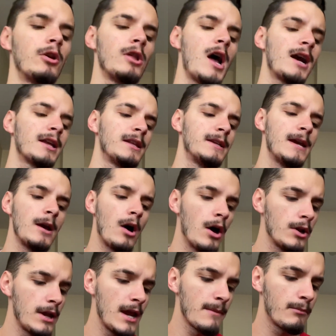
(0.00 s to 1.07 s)
lock of the day
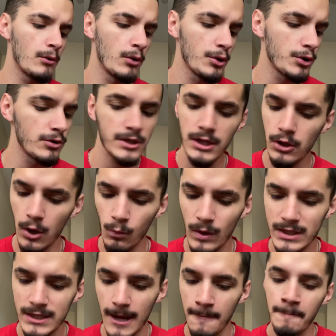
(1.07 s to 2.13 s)
on April 13th on
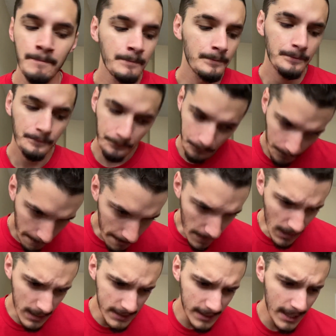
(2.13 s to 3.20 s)
Wednesday.
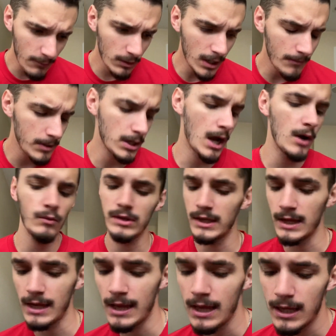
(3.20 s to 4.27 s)
Today we're coming in hot with
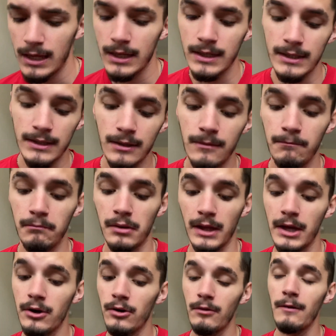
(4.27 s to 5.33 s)
a
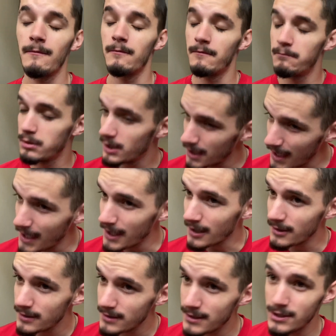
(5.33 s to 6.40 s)
player
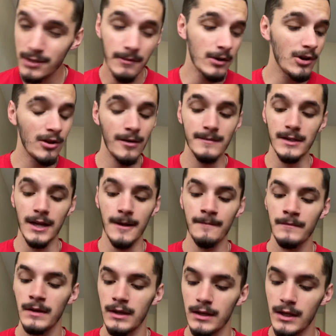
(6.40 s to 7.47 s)
playing CJ McCollum today.
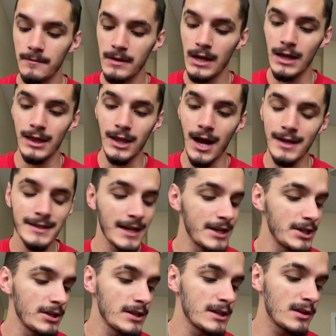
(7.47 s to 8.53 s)
Give me a Los
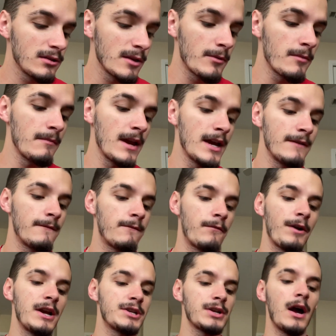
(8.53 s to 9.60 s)
Angeles Clipper man
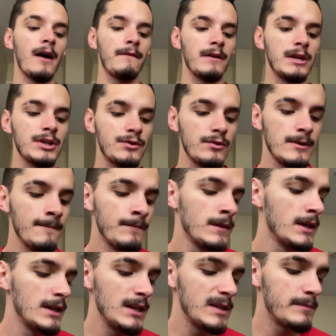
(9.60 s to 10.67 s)
fresh off injury.
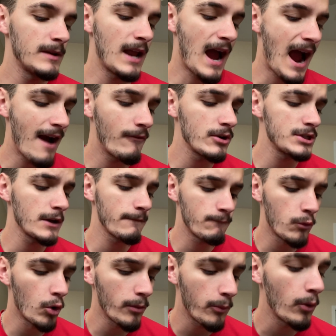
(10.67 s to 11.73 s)
He's been averaging
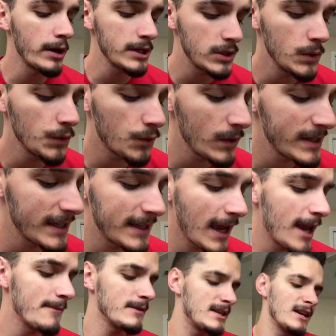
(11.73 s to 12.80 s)
4.2 threes a
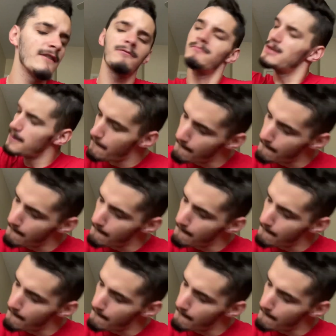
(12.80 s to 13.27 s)
game. Give me